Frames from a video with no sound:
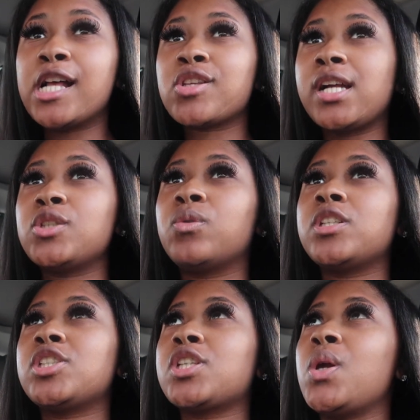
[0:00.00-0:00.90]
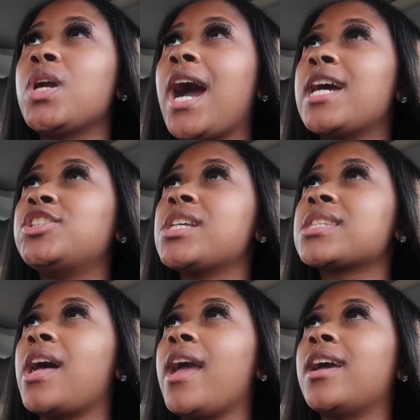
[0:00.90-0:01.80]
So I just wanted to show you guys
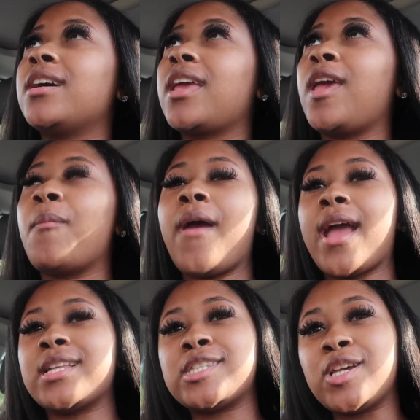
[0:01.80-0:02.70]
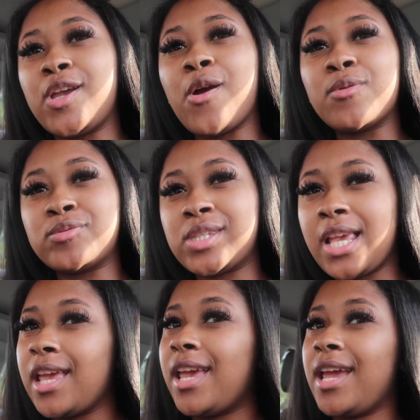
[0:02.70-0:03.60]
just like get back into your
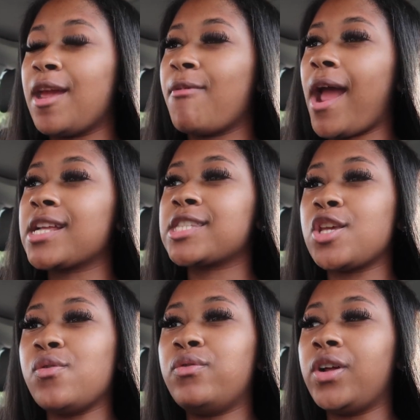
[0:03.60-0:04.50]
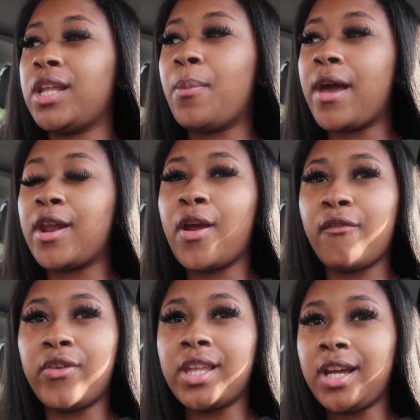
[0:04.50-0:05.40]
routine, get back into you feeling better
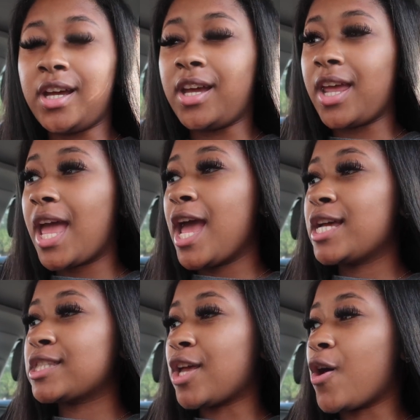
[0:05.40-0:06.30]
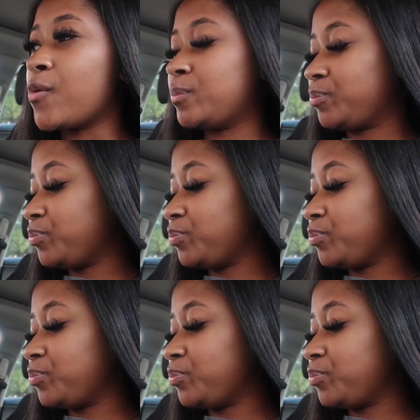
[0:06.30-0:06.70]
and feeling good. So